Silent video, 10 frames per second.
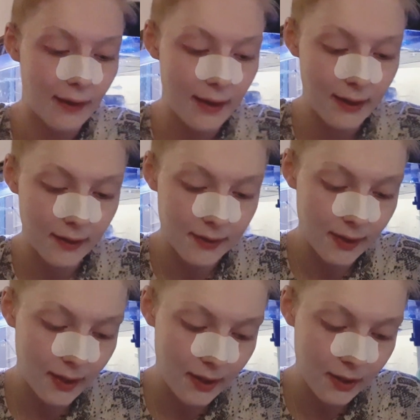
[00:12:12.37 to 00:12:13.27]
is,
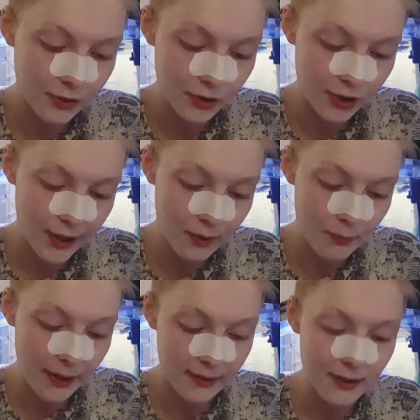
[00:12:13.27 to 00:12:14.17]
is your channel
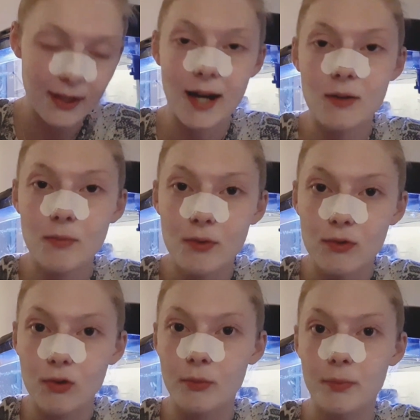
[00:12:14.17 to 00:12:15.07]
based on
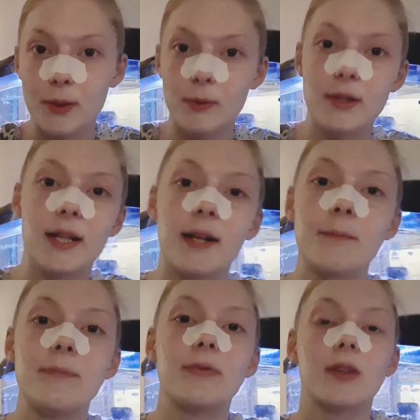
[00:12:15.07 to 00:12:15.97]
animals or beauty?
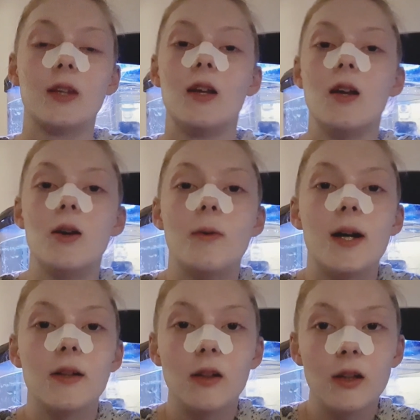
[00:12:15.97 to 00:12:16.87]

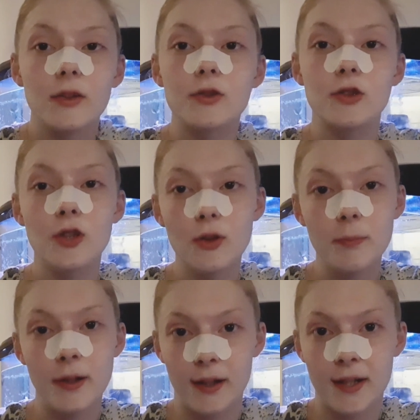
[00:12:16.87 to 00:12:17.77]
Well, to
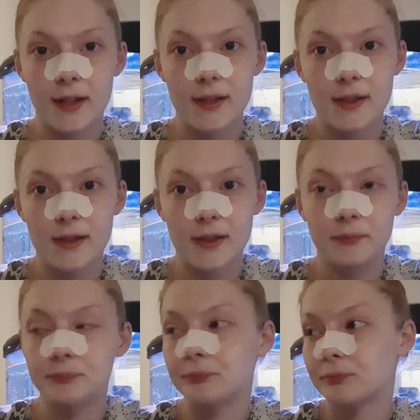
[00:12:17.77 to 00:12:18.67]
be honest,
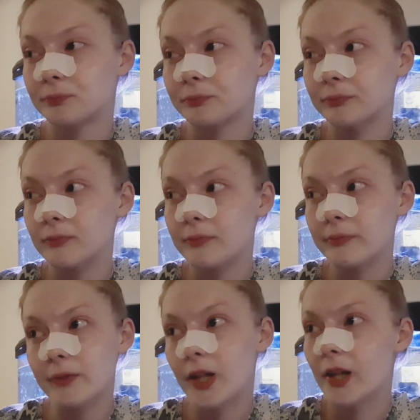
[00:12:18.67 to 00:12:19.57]

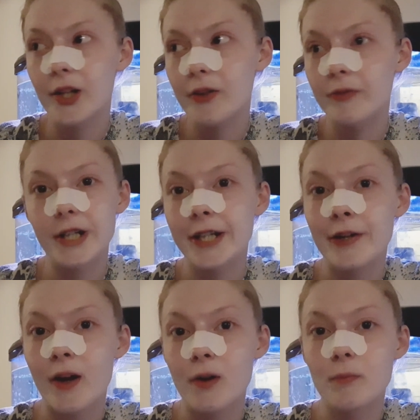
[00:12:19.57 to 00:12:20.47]
I don't really
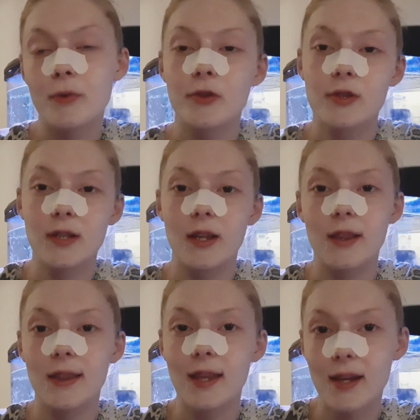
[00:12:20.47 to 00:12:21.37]
know because
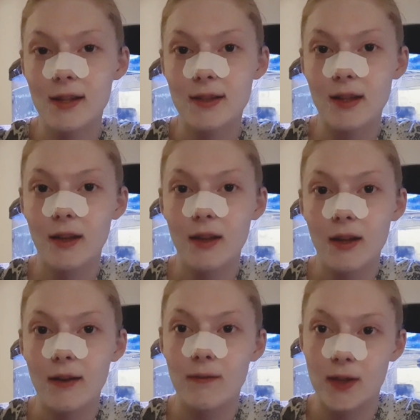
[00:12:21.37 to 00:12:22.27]
this
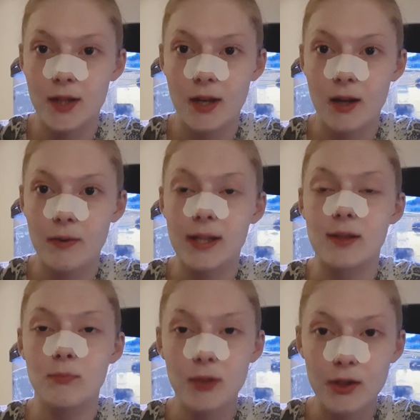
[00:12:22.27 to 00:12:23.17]
video is
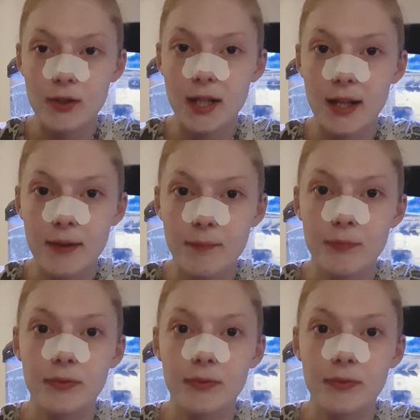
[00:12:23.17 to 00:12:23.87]
beauty,